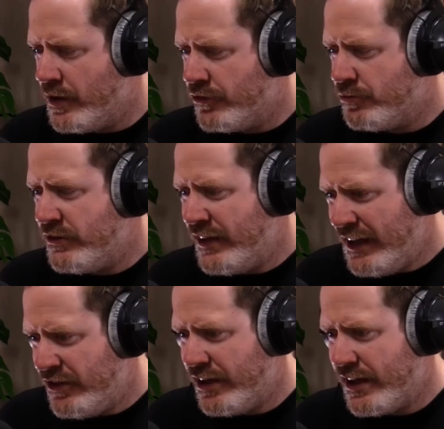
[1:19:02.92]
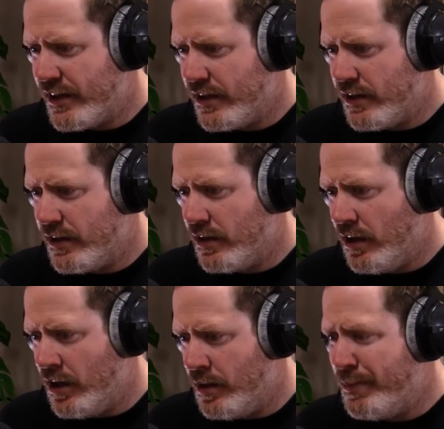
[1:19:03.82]
strategic
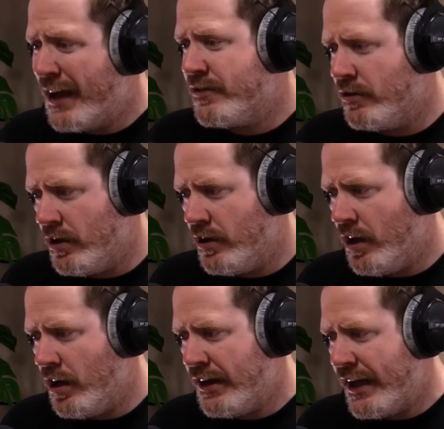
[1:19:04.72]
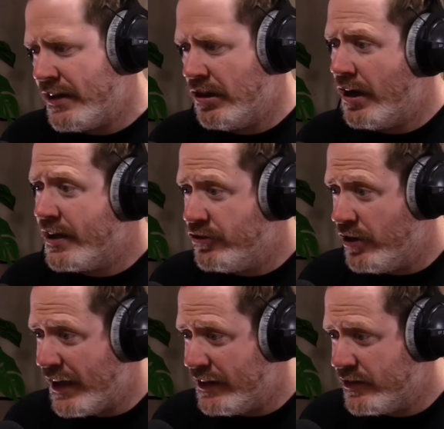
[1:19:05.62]
battle at a lake like
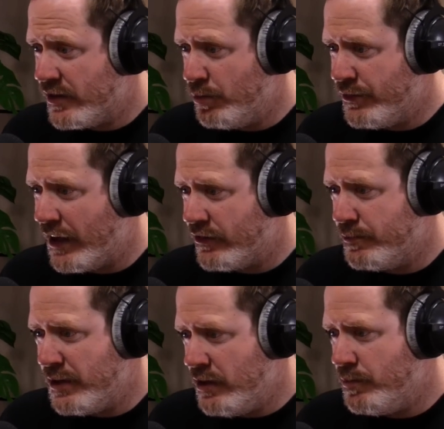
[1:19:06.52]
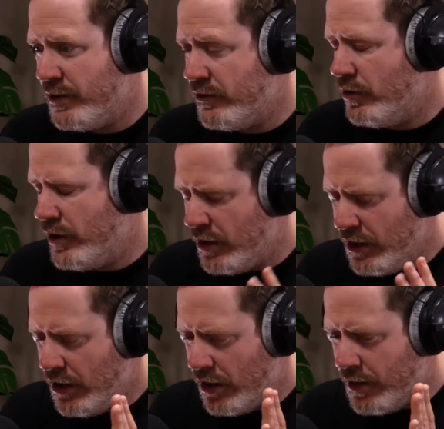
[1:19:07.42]
Gigantica? Was that something you
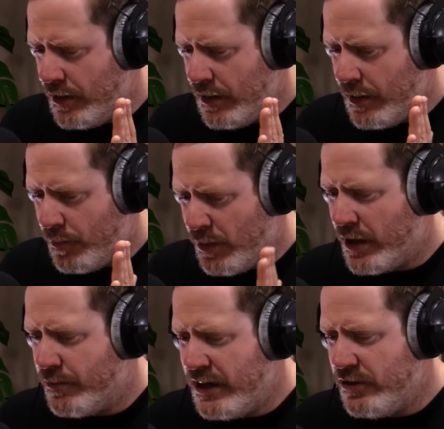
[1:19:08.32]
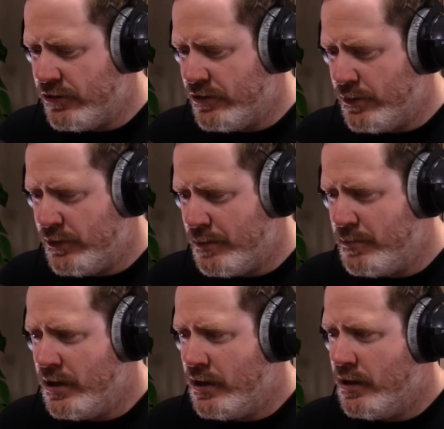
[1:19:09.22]
when I read your stuff,
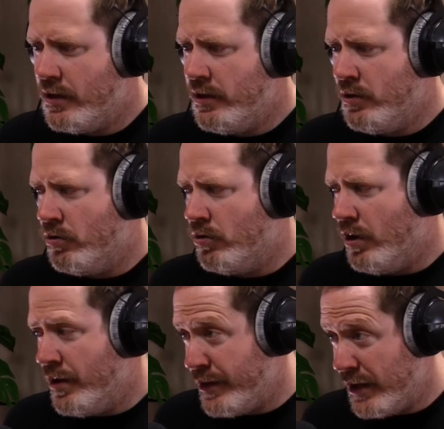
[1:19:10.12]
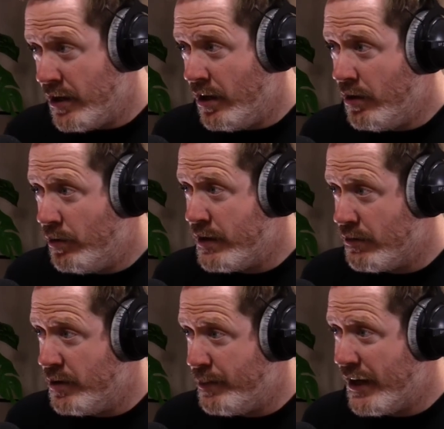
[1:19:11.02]
Tim, You're a thinker when
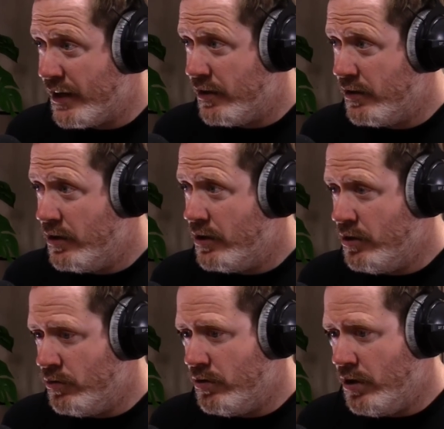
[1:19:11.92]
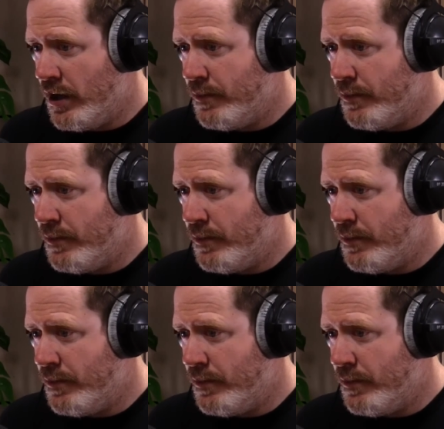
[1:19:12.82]
you're on the bank. You